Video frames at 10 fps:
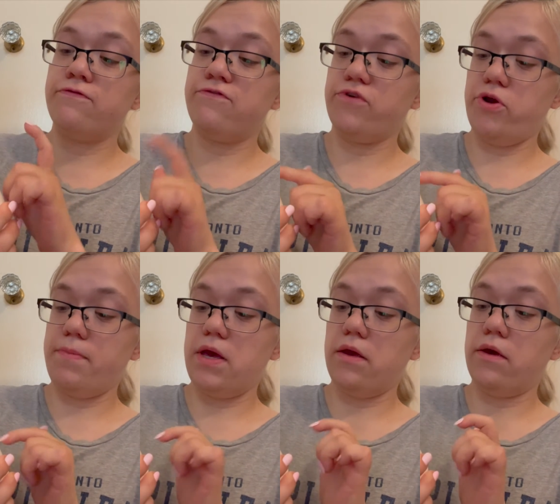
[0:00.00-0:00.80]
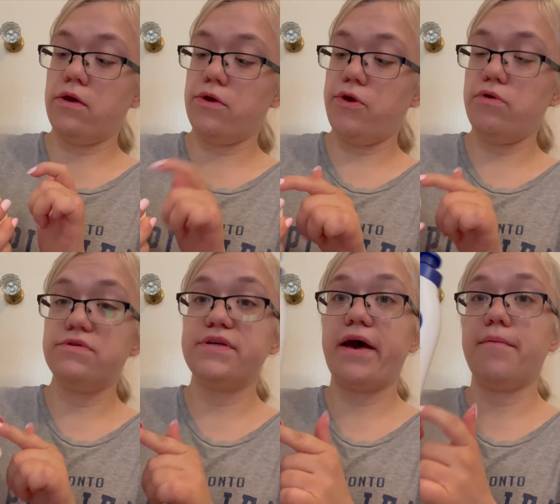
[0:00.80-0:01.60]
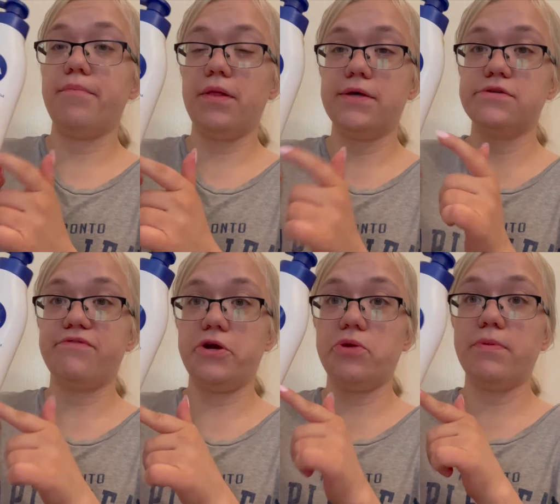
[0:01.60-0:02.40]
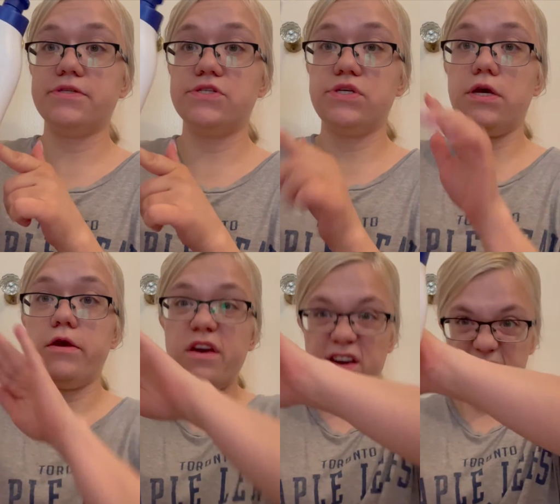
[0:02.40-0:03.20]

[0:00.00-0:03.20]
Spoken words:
firming q10 plus vitamin C.